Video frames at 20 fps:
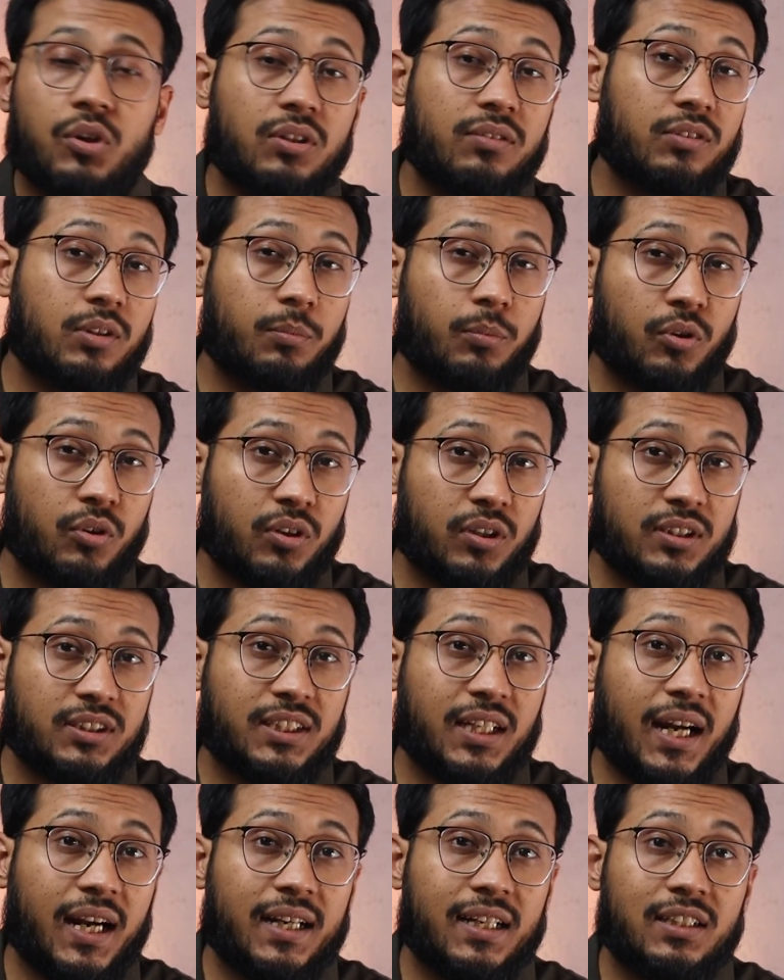Both of the
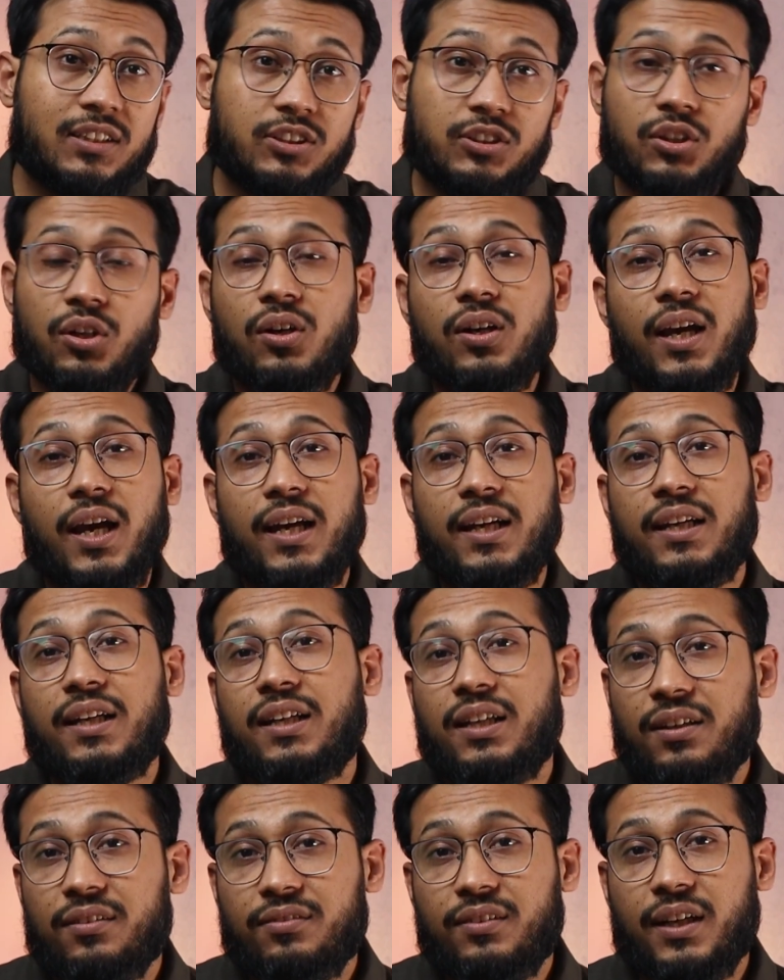brokers handle stock and E
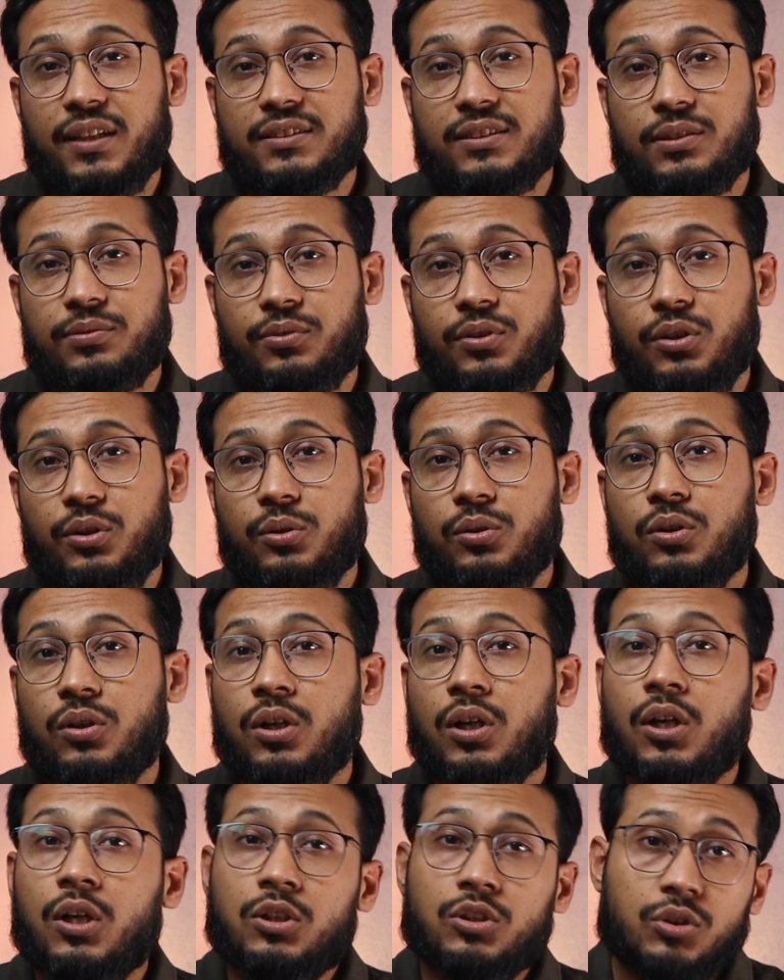T F taxes for you.
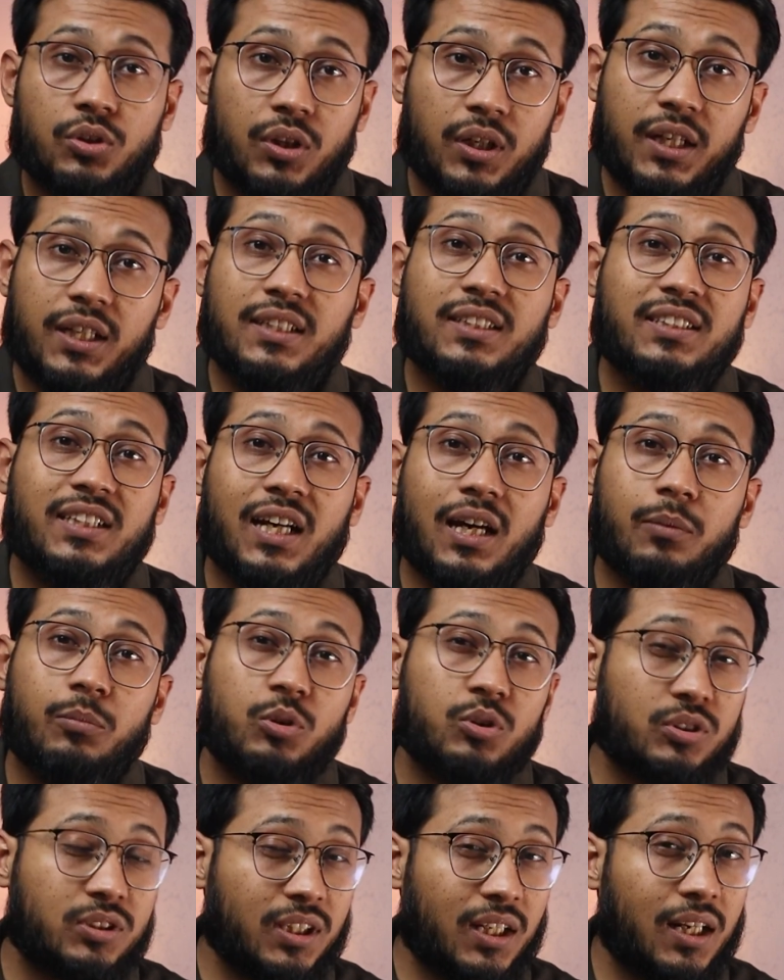So each time
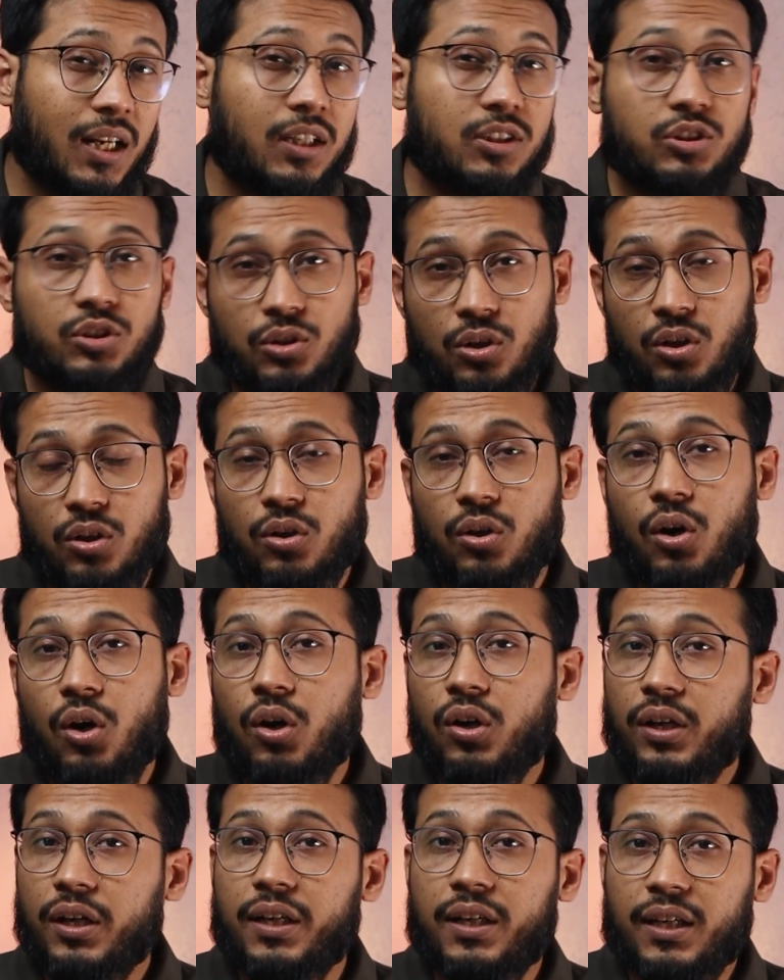you sell a stock
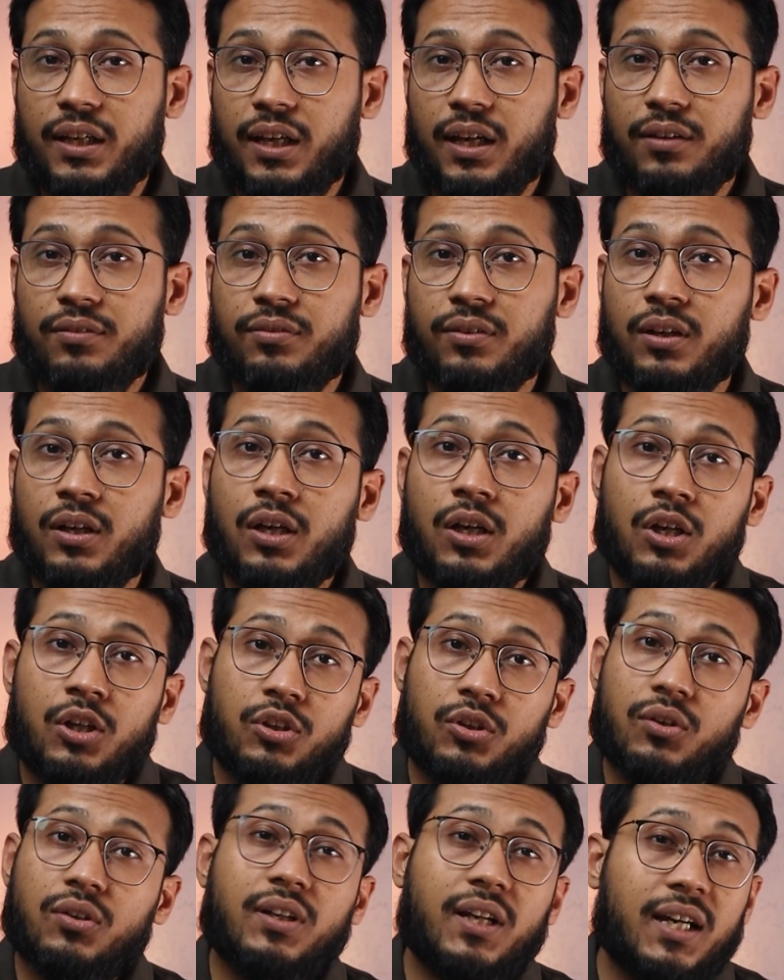or E T F,
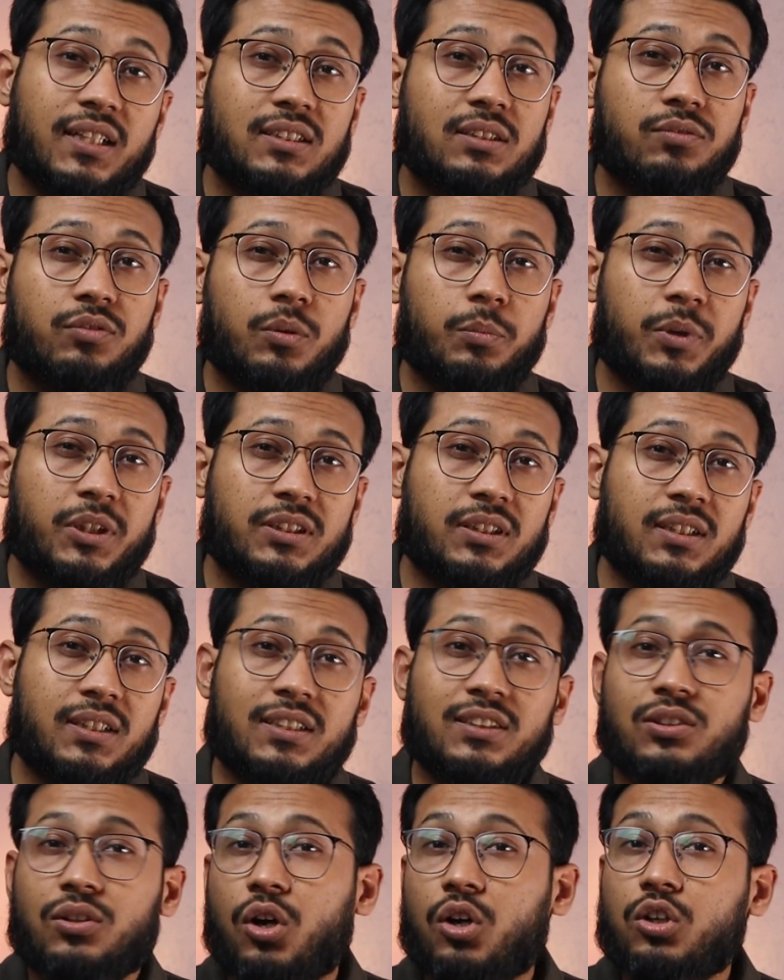your tax information
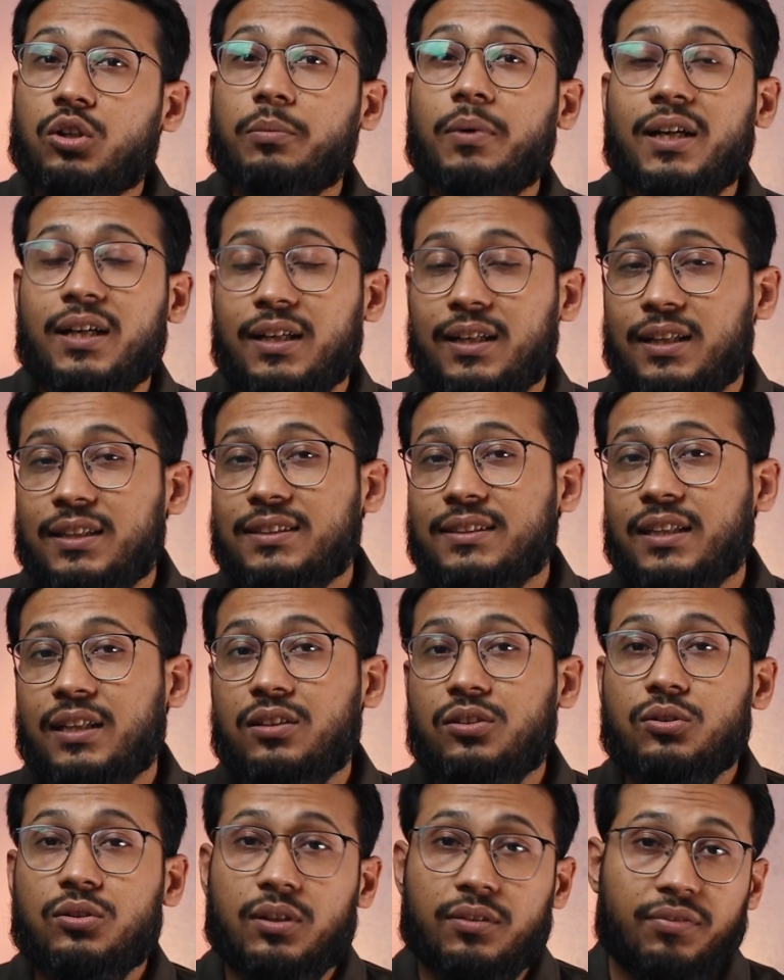is automatically
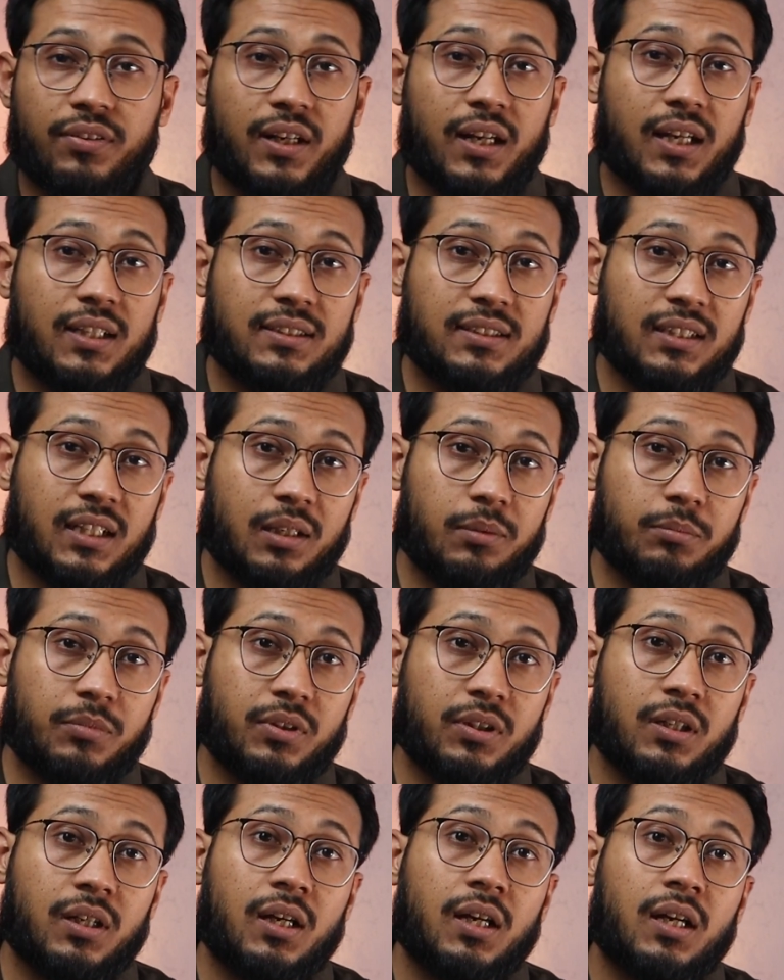sent to the
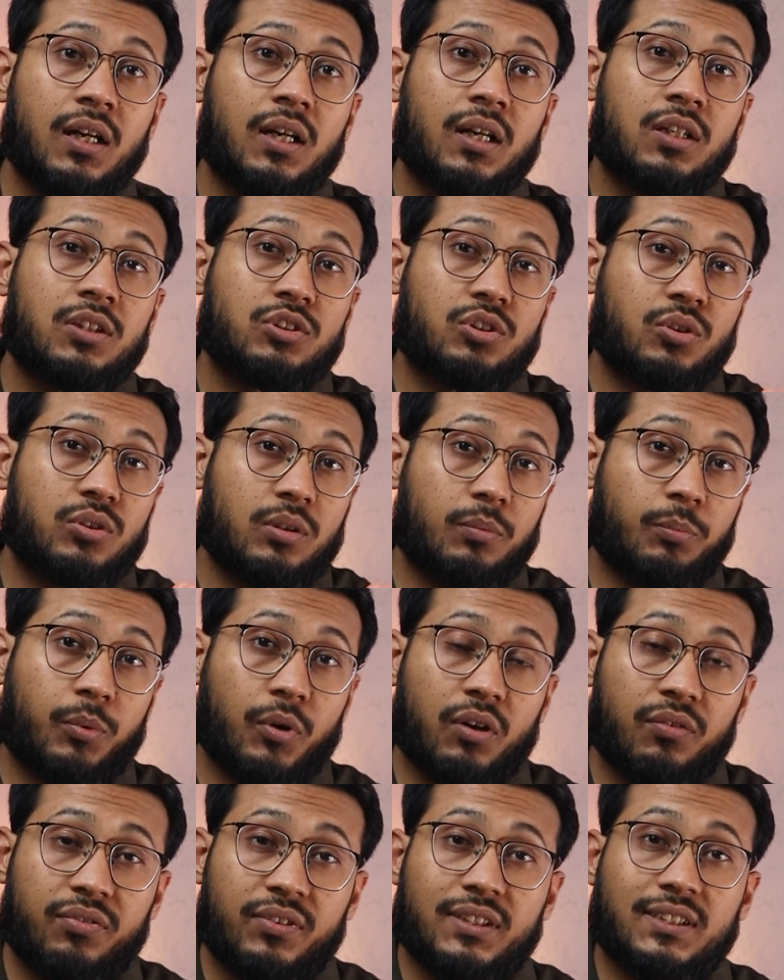Finanzamt. So the
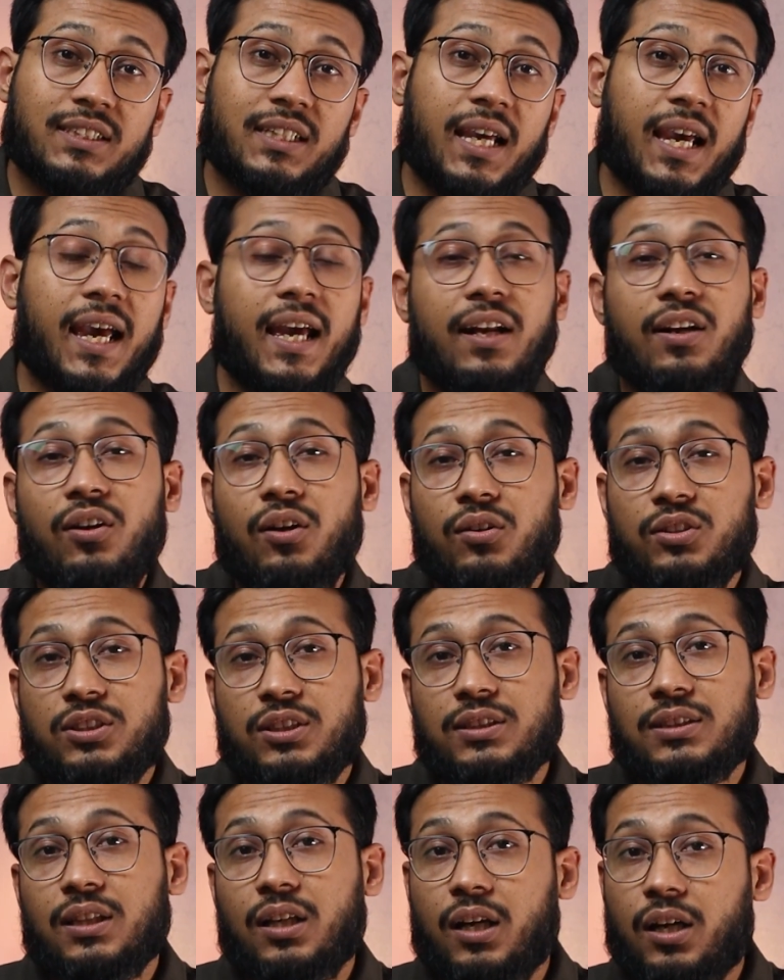profits and
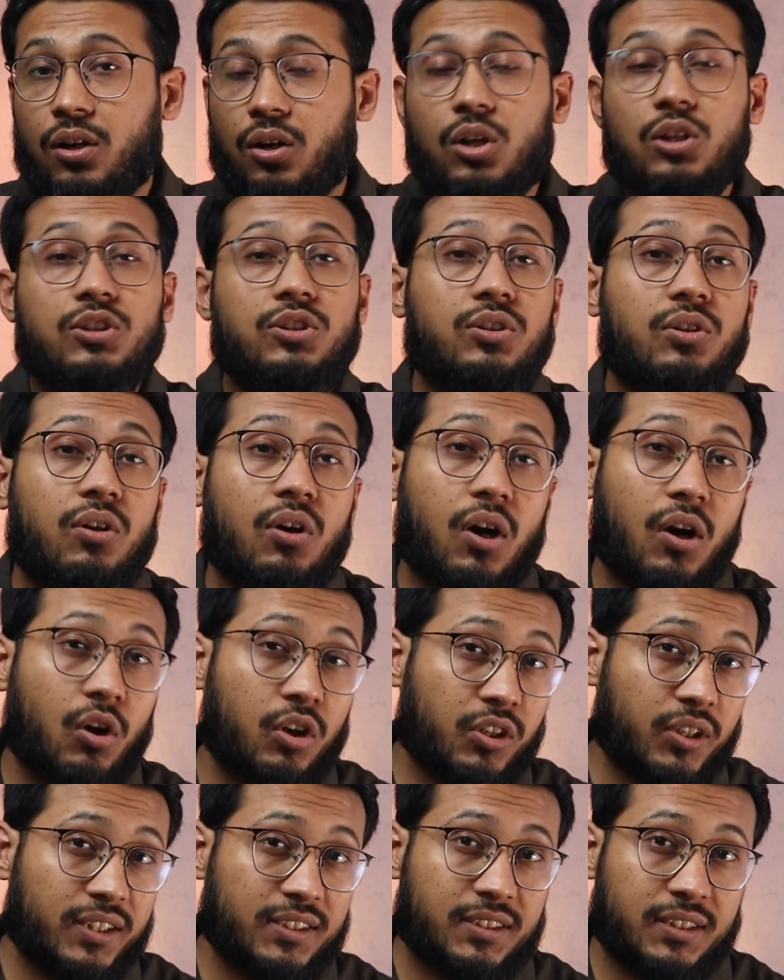losses are also
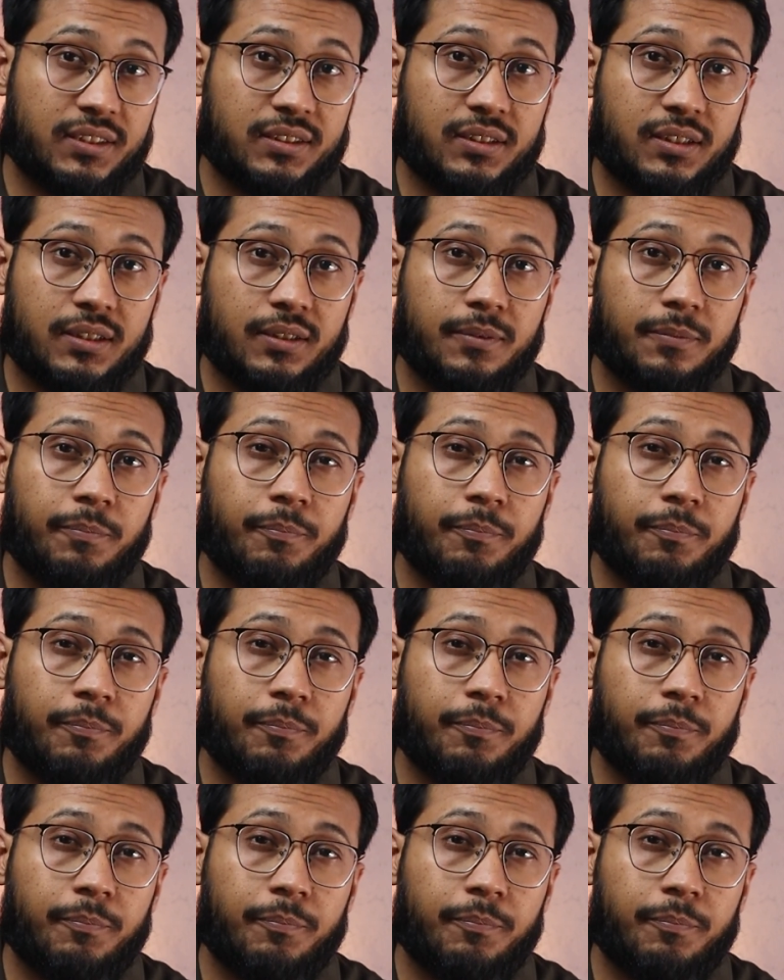auto-adjusted.